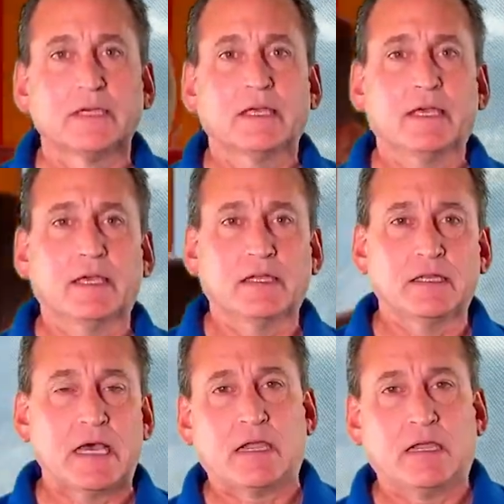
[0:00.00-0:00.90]

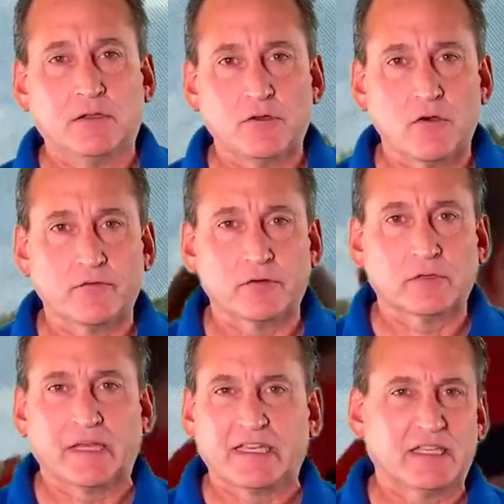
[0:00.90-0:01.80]
and knocking it
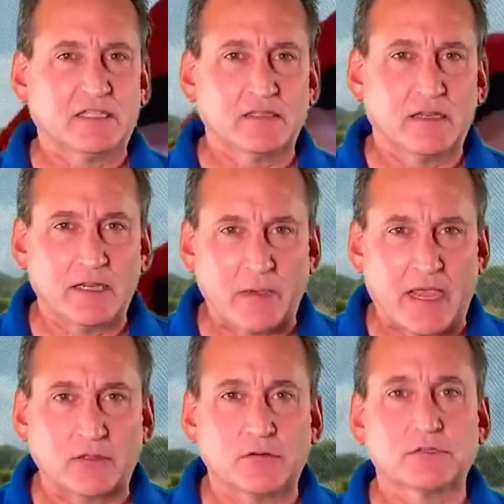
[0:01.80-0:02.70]
over, like kids getting
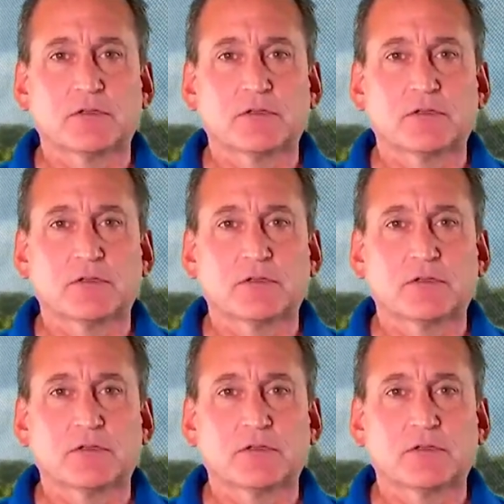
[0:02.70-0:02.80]
back there.